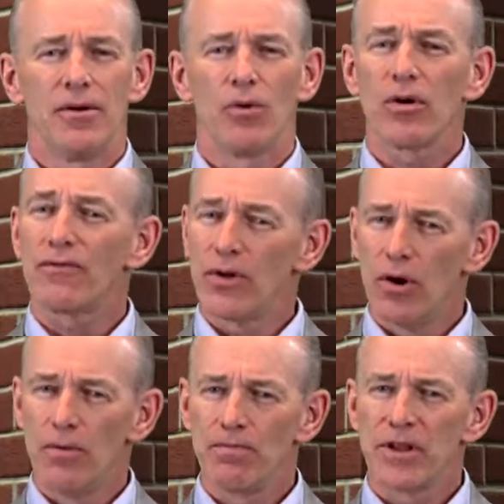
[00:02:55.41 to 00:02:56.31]

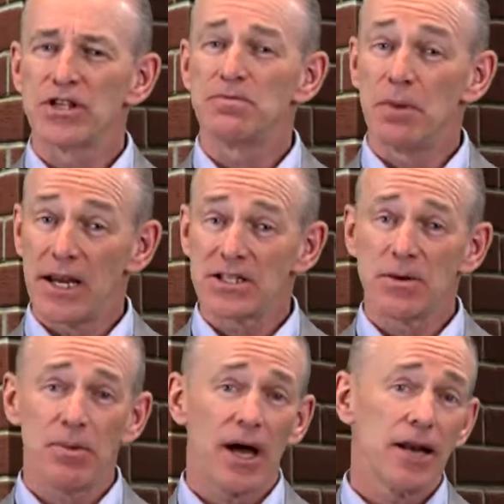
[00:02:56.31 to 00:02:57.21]
Workflow is based
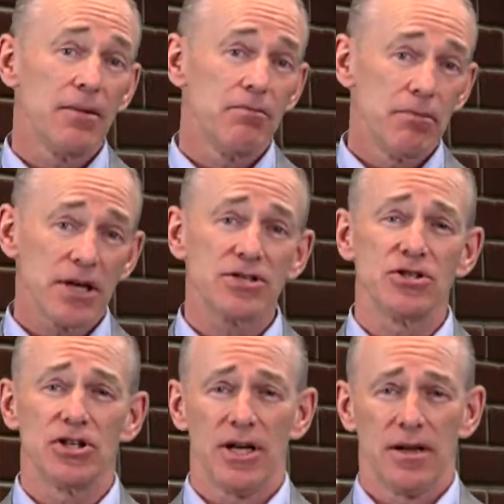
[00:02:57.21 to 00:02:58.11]
upon
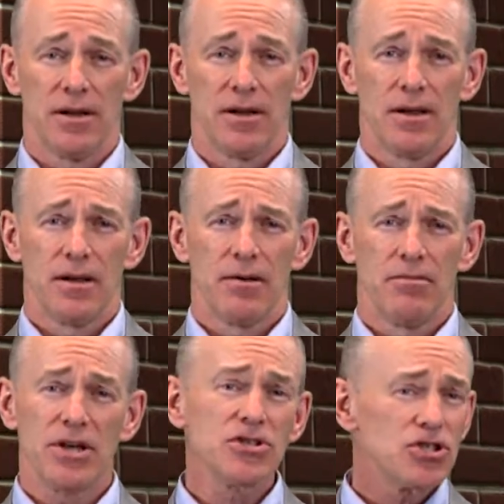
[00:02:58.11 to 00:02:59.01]
messaging.
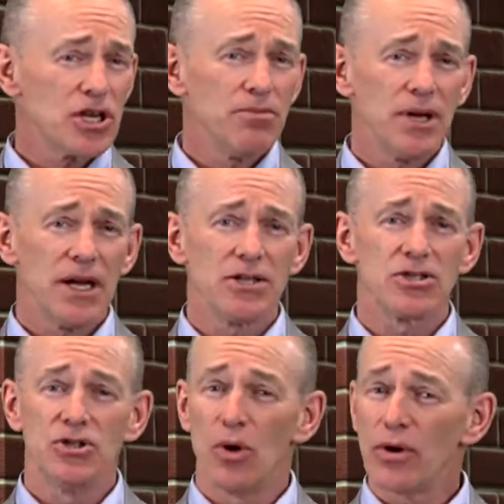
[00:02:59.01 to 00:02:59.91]
Messaging means
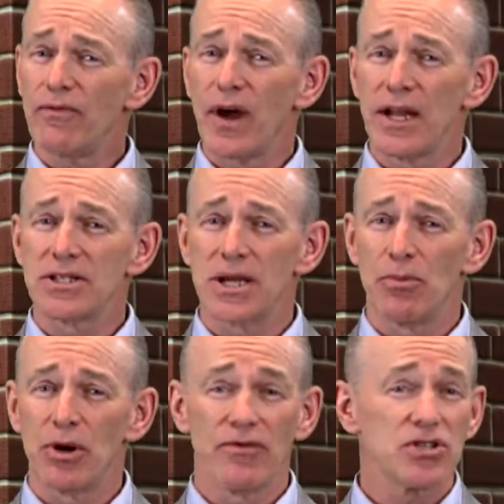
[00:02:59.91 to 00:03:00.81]
notifying
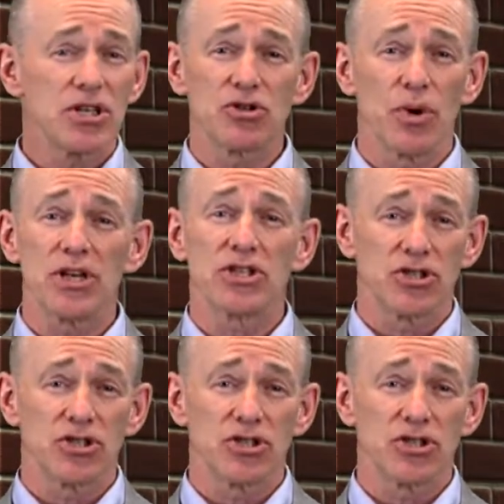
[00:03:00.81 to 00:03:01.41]
someone of a situation